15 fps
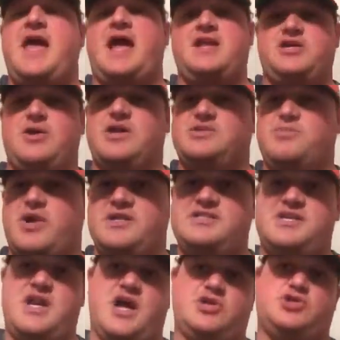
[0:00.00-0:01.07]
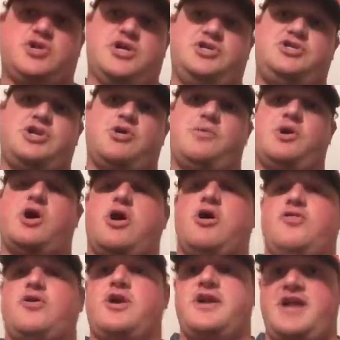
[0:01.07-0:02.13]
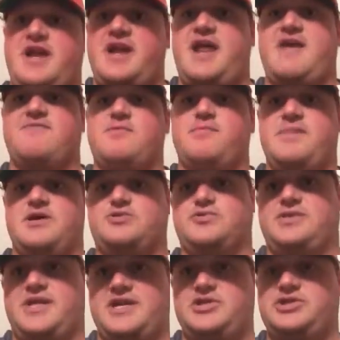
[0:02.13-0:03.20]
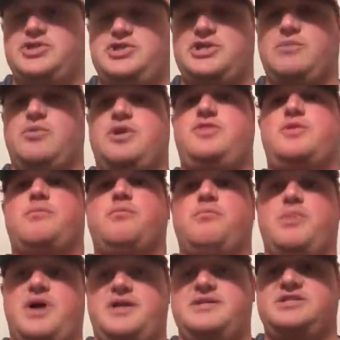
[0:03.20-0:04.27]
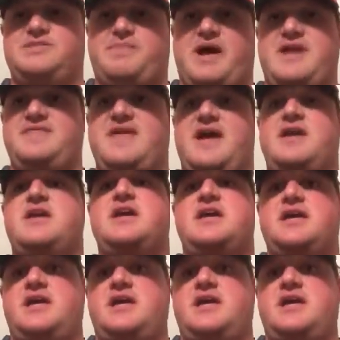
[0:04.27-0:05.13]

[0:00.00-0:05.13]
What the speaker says: And U.S. Marines did not trust General MacArthur, and he didn't have the best relationship with them, but despite that,